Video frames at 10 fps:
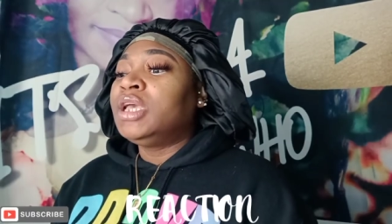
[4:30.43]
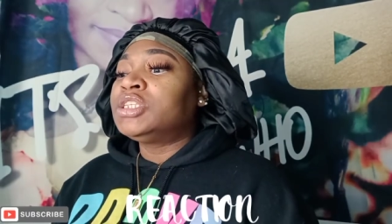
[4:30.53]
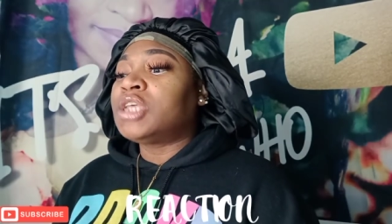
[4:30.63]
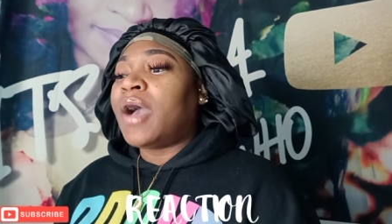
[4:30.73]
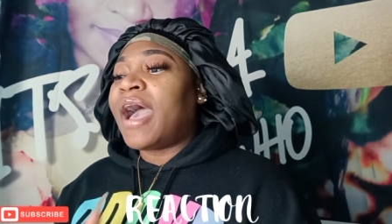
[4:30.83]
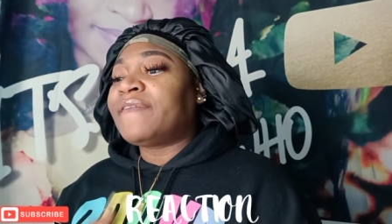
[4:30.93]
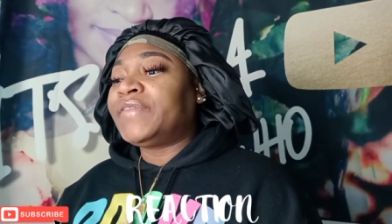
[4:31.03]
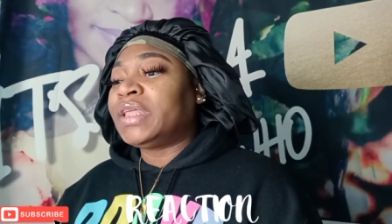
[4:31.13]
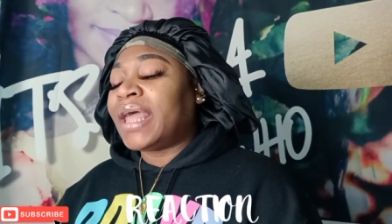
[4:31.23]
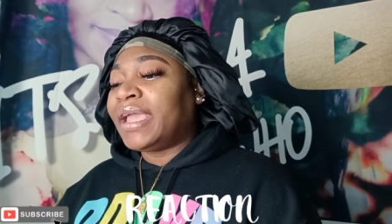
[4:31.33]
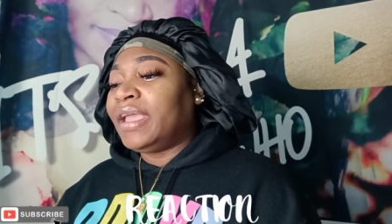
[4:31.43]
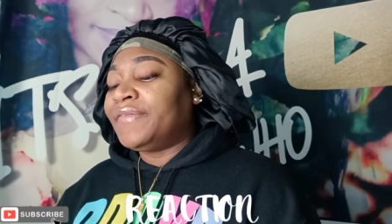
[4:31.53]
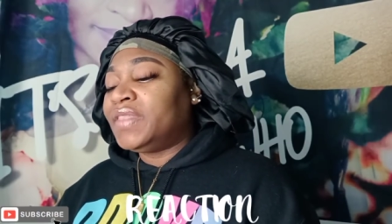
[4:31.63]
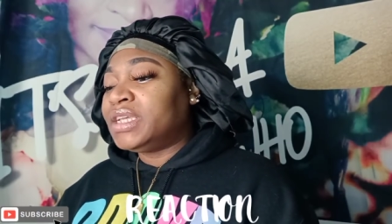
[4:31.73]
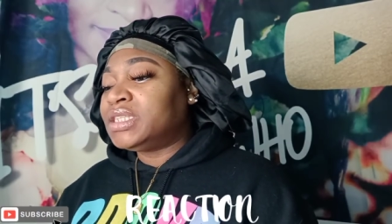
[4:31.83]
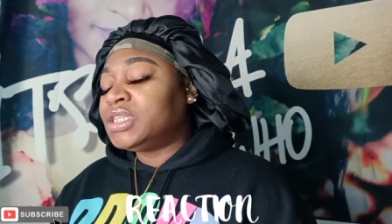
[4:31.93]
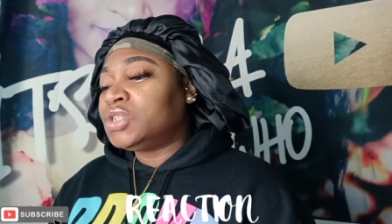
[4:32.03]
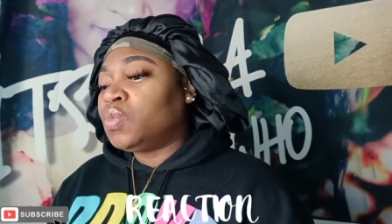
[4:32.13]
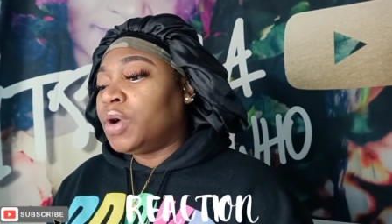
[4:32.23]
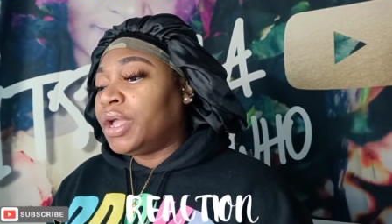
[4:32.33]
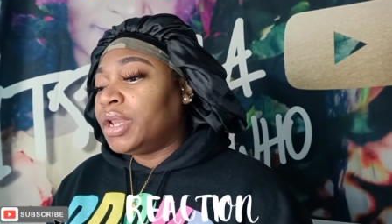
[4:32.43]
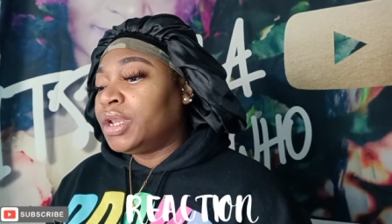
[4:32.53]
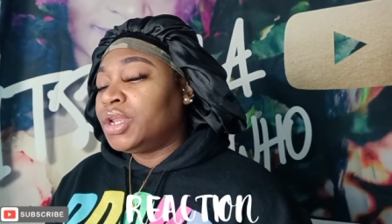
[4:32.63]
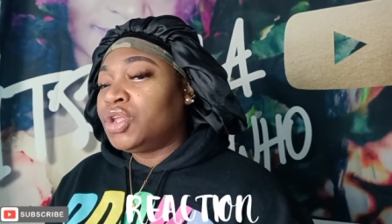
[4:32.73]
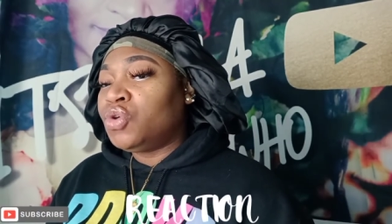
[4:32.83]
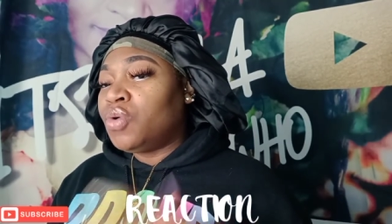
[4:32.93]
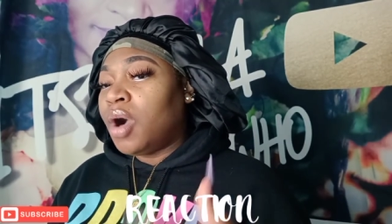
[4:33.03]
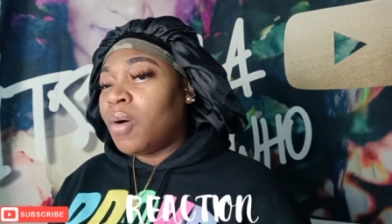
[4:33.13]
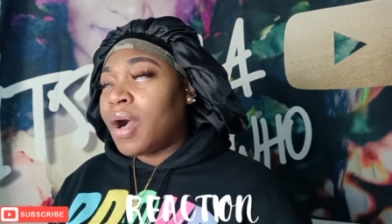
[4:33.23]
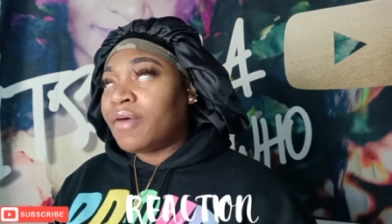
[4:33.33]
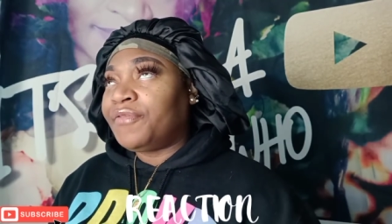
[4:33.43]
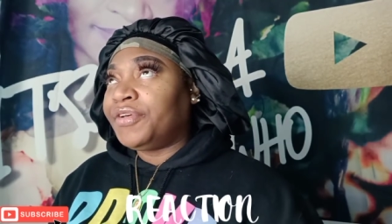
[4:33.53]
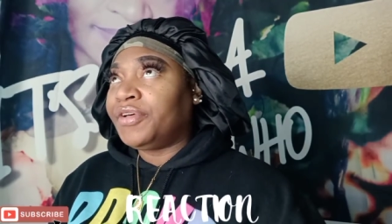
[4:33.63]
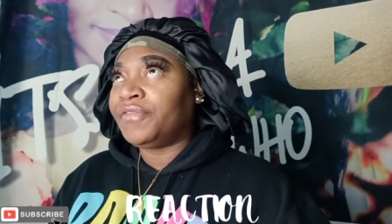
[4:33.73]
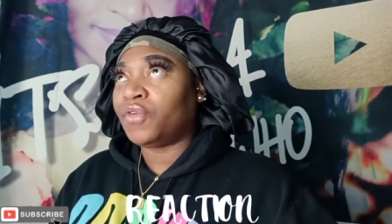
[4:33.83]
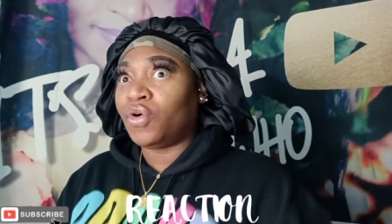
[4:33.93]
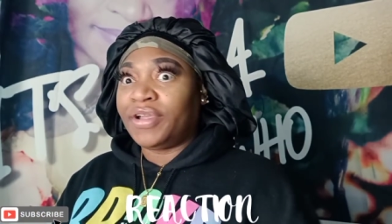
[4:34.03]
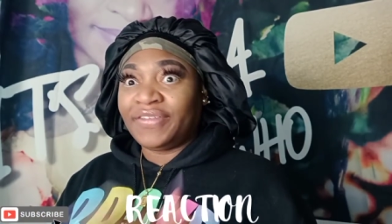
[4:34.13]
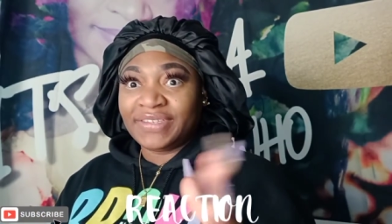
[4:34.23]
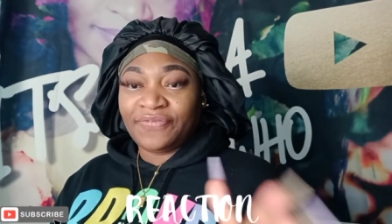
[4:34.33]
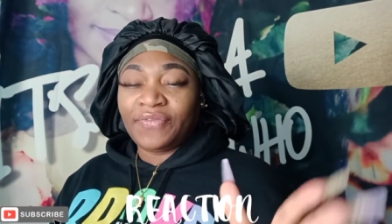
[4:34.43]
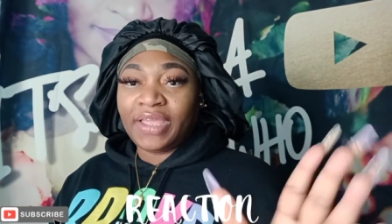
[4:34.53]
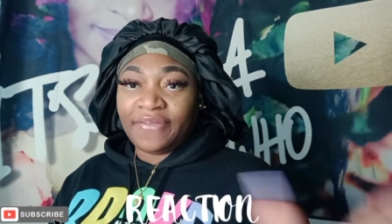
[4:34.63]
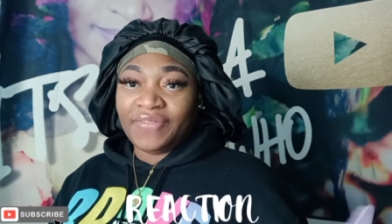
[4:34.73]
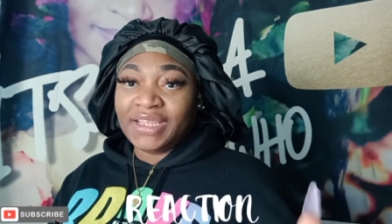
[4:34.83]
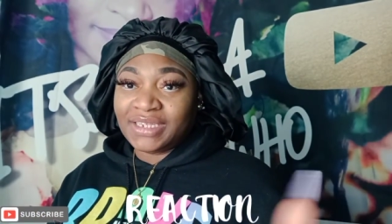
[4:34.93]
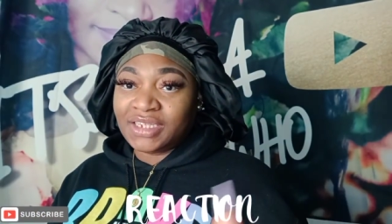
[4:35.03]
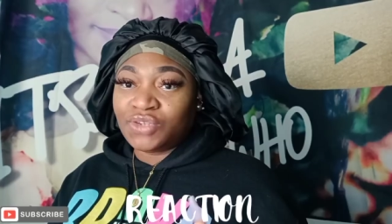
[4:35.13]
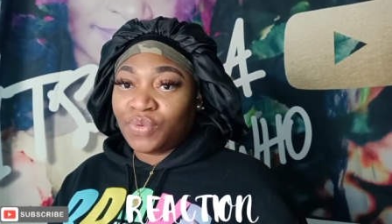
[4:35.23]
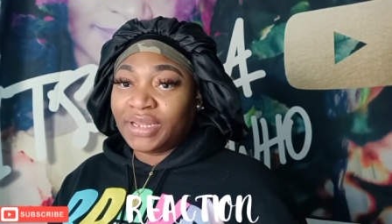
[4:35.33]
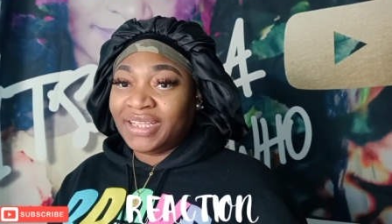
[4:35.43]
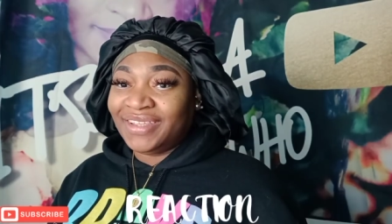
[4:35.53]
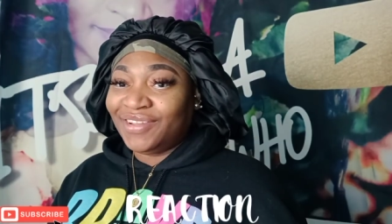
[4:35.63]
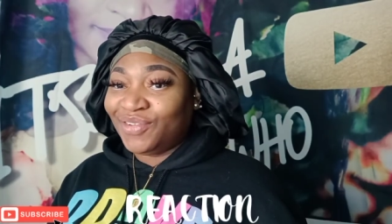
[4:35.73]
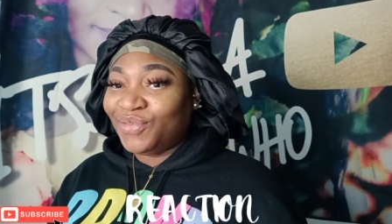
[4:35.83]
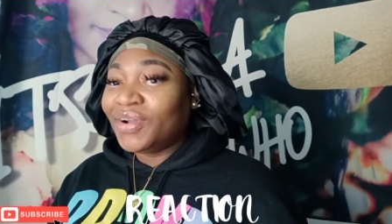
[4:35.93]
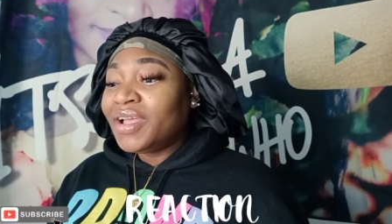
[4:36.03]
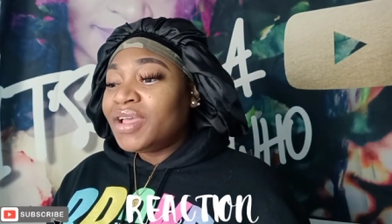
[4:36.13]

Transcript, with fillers: So I feel like if this is what you go off of, or if if this is really you,